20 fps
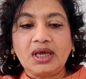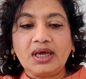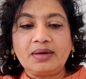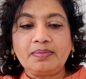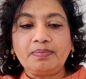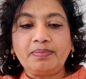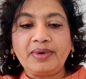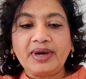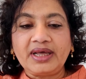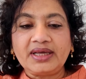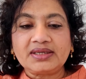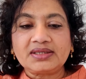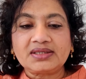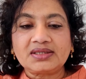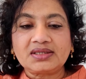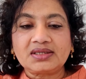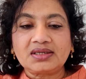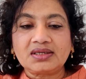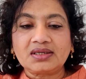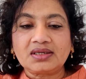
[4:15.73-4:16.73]
And
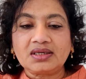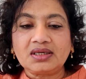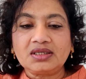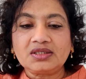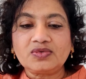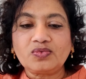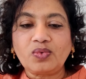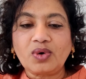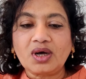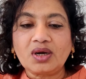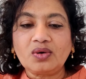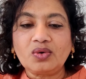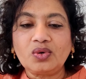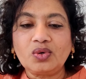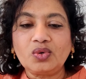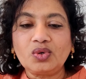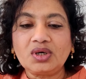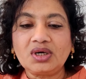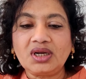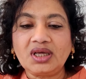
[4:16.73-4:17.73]
blessed is one
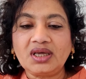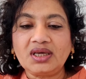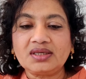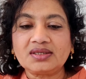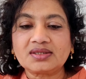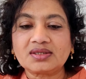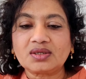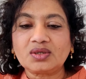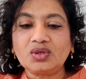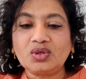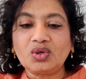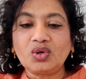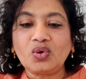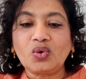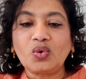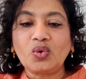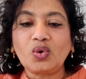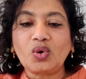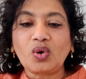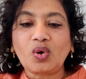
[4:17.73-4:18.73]
who takes
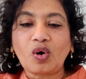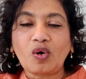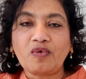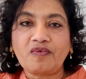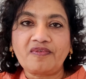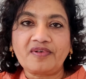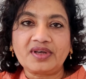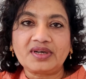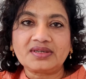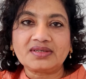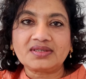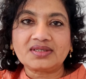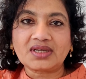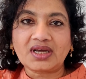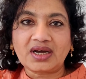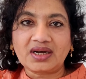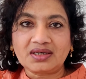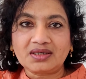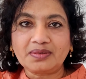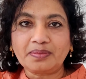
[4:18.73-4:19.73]
no
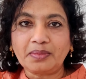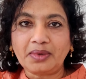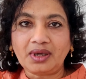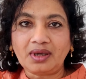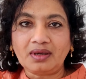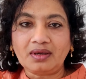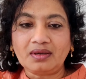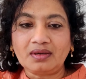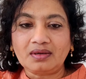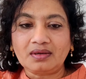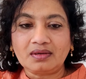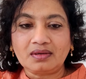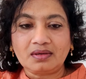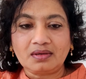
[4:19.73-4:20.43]
offense at me."